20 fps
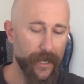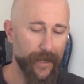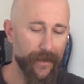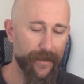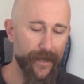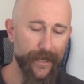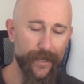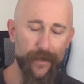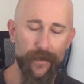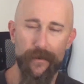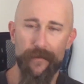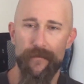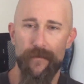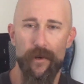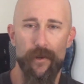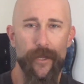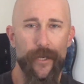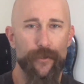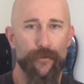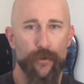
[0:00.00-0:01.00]
think of
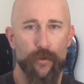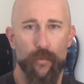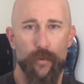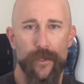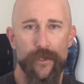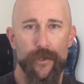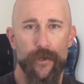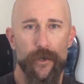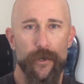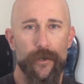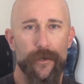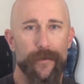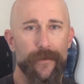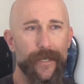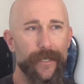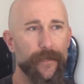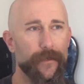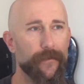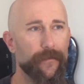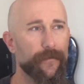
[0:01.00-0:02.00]
Electric Wizard,
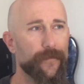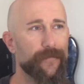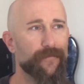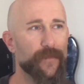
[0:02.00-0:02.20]
think of,